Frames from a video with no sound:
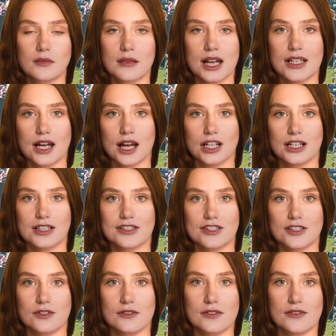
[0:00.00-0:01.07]
Hi
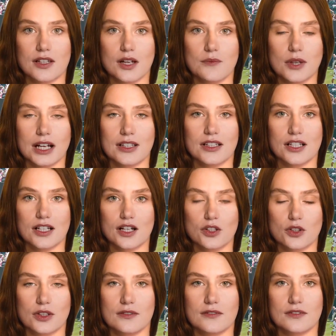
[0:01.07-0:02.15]
guys, Amanda
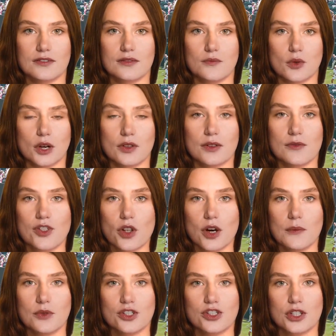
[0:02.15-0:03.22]
here. Welcome
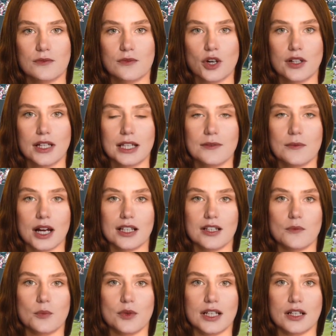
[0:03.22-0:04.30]
to our machine learning
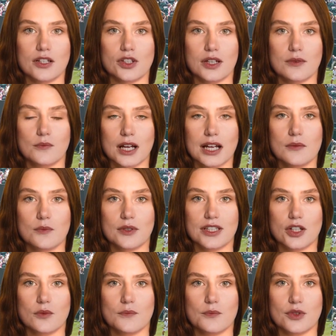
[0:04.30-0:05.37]
match prediction of
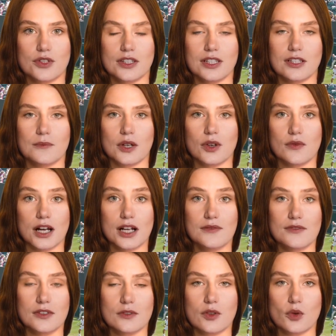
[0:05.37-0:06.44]
Mannarino versus
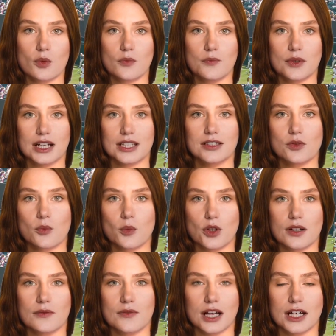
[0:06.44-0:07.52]
Zverev, who will play in the
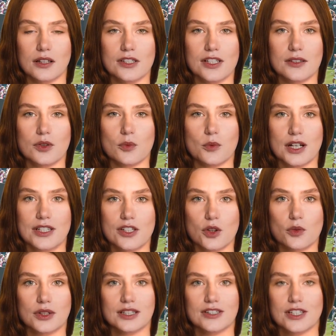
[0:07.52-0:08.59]
quarterfinals at the
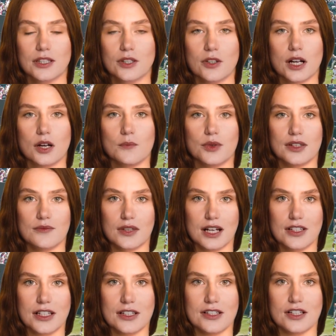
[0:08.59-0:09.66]
Western and Southern Open
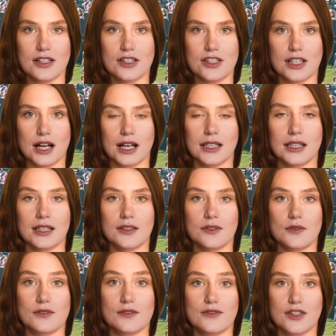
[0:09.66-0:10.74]
event in
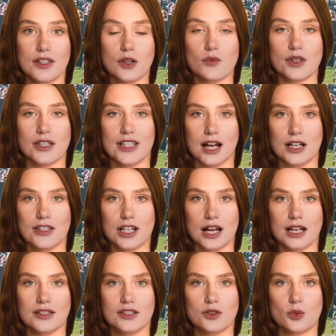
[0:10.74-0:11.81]
Cincinnati. The current
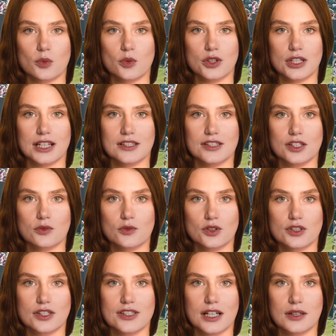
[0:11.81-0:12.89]
head-to-head score is
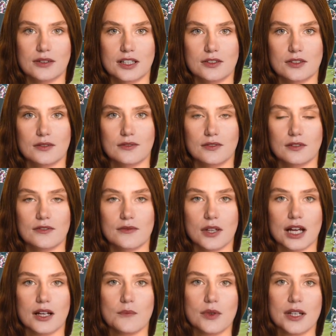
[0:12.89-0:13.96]
0-7.
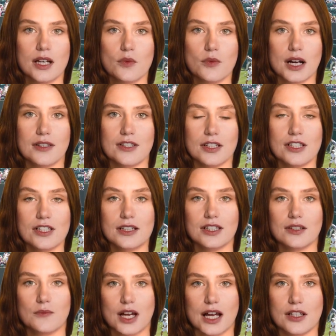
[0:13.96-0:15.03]
Mannarino comes
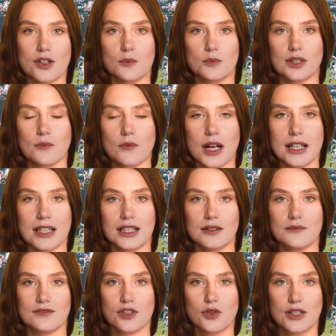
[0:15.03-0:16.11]
into this match with a
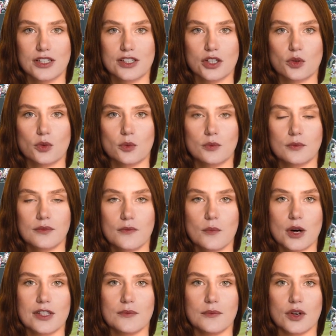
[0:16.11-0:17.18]
ranking of 32,
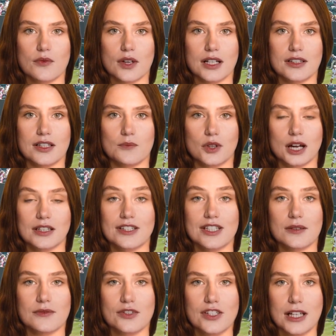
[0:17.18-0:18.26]
while Zverev is
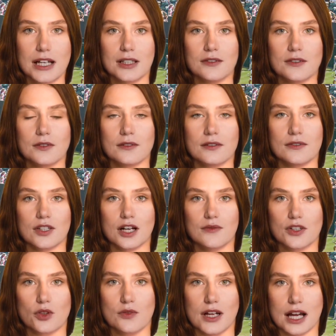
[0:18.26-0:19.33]
ranked 17.
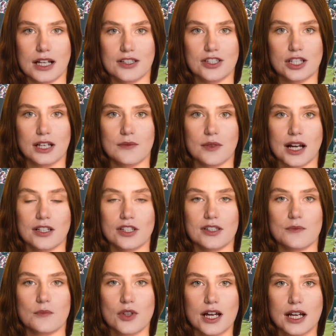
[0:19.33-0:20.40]
Of their last 10
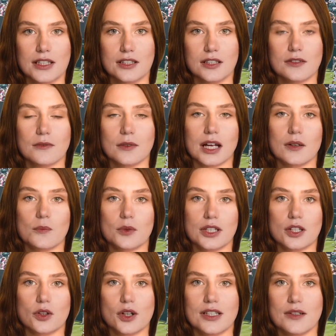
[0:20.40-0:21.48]
matches played,
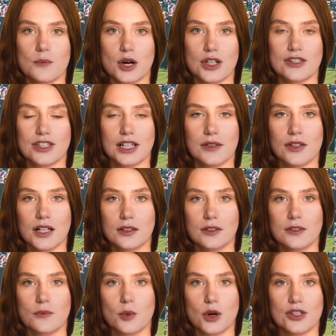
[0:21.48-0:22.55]
Mannarino has won
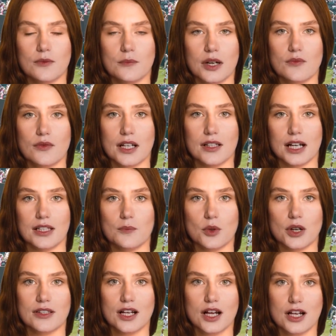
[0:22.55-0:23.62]
7, while Zverev
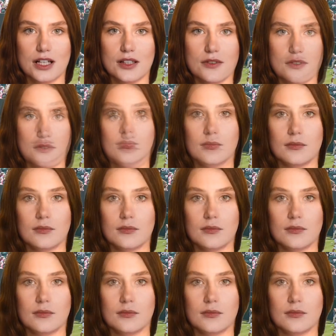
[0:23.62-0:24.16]
has won 9.